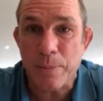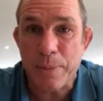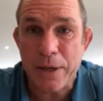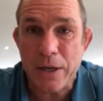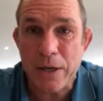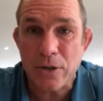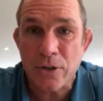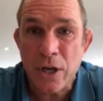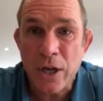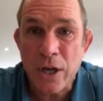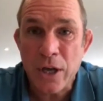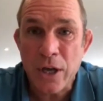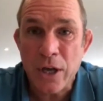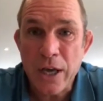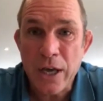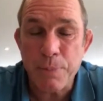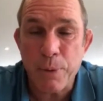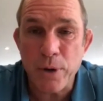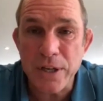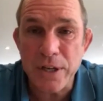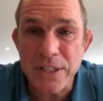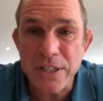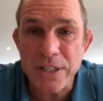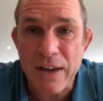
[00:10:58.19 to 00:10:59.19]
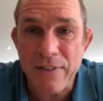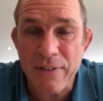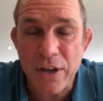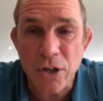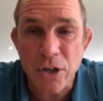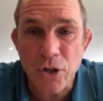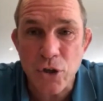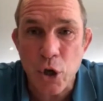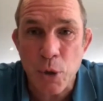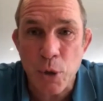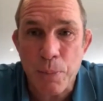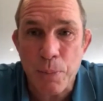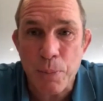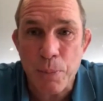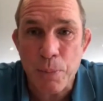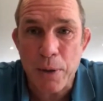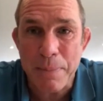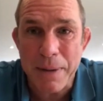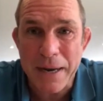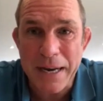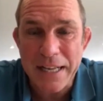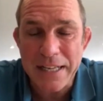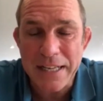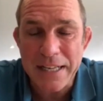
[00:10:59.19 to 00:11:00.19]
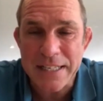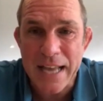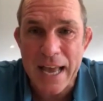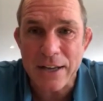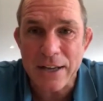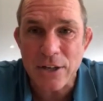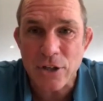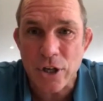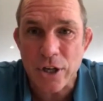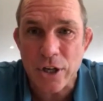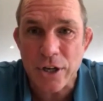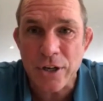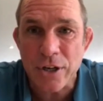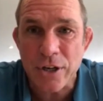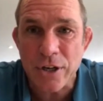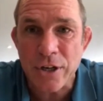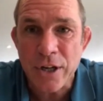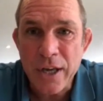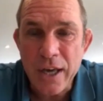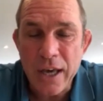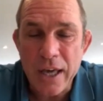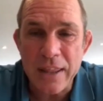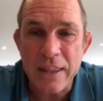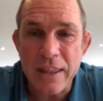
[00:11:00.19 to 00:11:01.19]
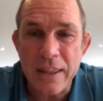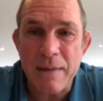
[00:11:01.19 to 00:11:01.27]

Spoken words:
because it's pointless having a superb mini section, and